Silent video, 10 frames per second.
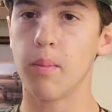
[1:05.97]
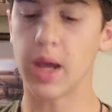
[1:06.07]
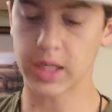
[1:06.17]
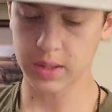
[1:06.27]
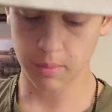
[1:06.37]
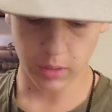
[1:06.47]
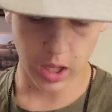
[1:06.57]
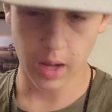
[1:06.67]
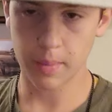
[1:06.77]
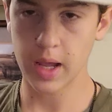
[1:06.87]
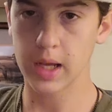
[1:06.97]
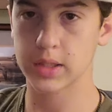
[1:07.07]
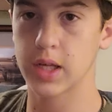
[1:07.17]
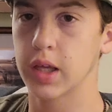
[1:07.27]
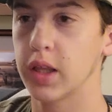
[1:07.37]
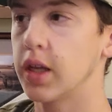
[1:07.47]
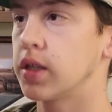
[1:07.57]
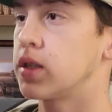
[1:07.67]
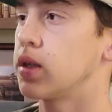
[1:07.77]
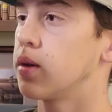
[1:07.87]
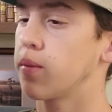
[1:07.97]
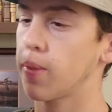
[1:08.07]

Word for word: make some blind bags like this.